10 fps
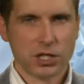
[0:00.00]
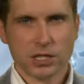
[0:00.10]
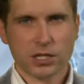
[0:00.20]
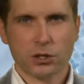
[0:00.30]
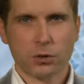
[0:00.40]

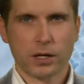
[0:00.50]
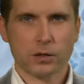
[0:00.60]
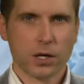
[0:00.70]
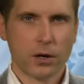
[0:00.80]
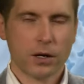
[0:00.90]
just a degree or
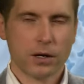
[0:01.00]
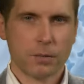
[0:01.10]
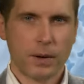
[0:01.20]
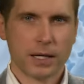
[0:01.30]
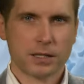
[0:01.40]
so
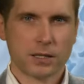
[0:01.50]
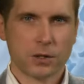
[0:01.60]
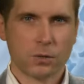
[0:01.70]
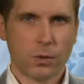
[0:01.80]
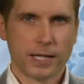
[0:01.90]
compared
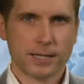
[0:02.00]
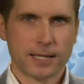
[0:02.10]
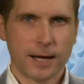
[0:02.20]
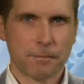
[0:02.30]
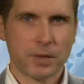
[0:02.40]
to
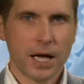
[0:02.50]
Wednesday.